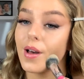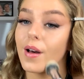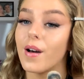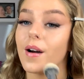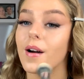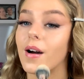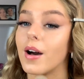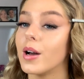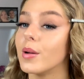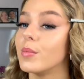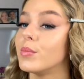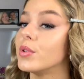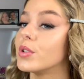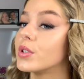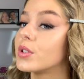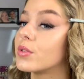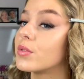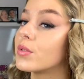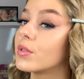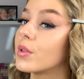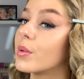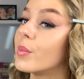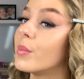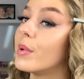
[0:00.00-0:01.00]
I'm just
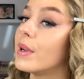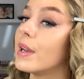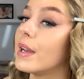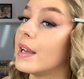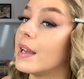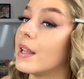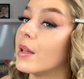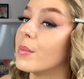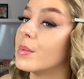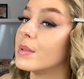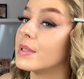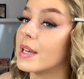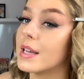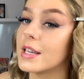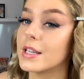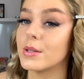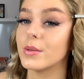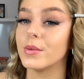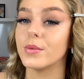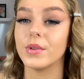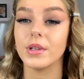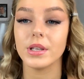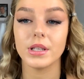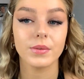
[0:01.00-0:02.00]
completely obsessed
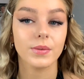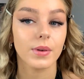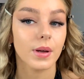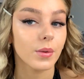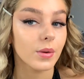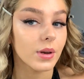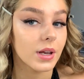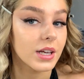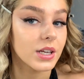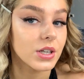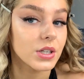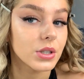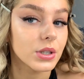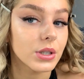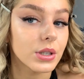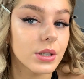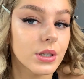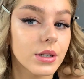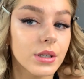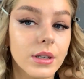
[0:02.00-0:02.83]
with this foundation.